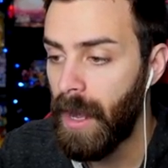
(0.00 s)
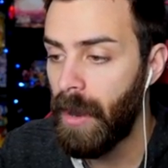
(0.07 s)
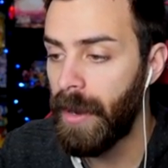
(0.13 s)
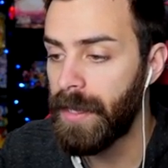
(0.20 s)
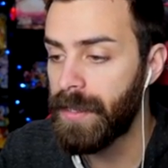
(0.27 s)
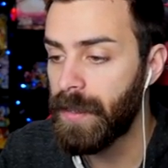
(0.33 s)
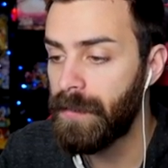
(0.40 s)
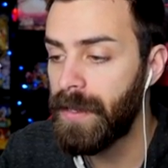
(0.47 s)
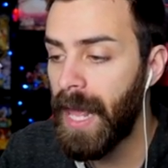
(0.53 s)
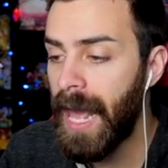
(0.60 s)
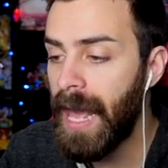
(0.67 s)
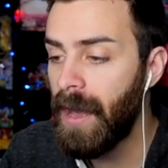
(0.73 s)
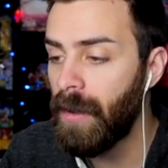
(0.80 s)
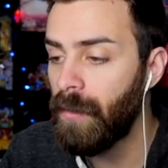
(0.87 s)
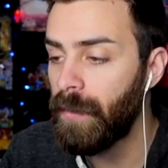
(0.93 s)
All right, so
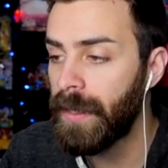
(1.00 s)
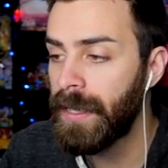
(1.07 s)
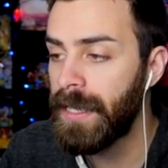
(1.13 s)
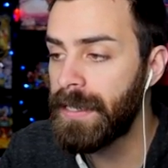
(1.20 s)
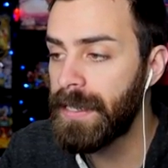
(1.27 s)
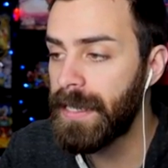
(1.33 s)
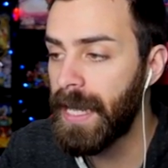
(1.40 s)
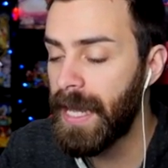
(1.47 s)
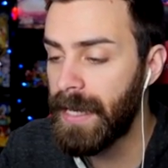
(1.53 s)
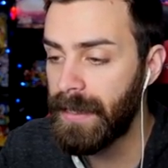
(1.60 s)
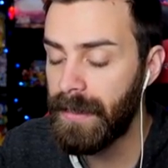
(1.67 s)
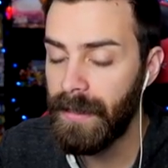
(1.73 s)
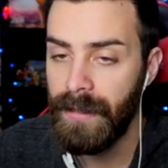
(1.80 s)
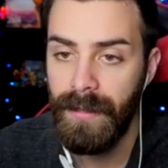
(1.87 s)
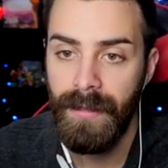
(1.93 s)
now we need to
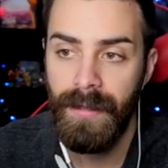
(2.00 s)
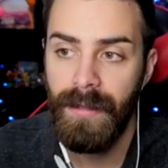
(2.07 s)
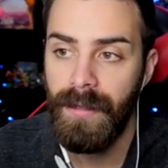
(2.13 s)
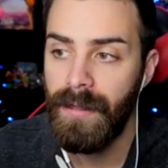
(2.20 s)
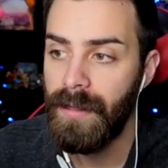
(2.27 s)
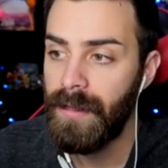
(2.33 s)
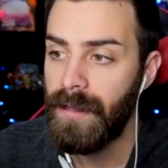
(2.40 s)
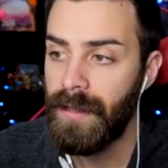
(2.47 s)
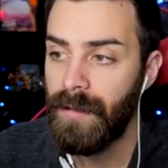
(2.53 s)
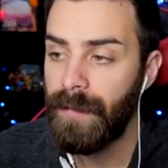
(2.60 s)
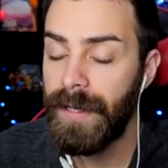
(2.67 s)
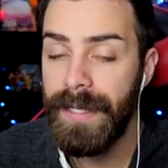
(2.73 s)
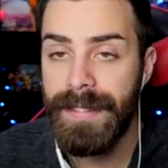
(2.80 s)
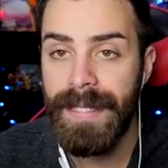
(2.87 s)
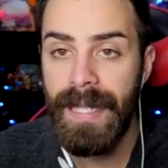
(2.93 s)
get
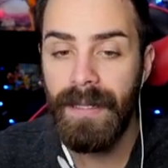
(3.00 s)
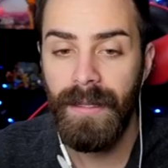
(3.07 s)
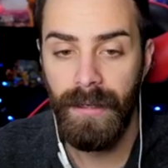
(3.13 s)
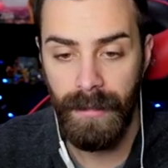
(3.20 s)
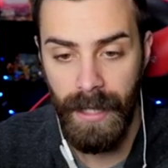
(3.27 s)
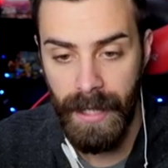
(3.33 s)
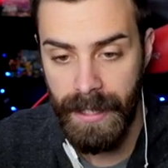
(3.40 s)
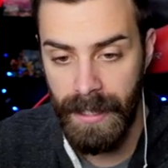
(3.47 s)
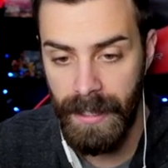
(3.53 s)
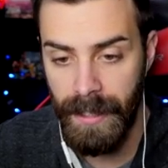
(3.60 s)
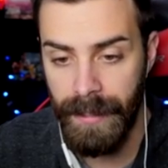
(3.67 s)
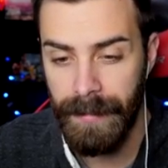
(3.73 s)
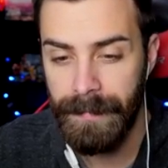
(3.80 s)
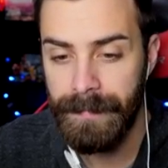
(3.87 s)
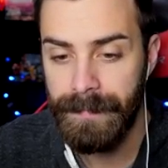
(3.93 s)
we need to get a little lucky
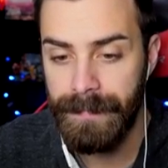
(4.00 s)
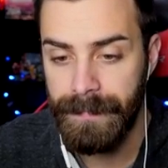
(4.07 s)
here.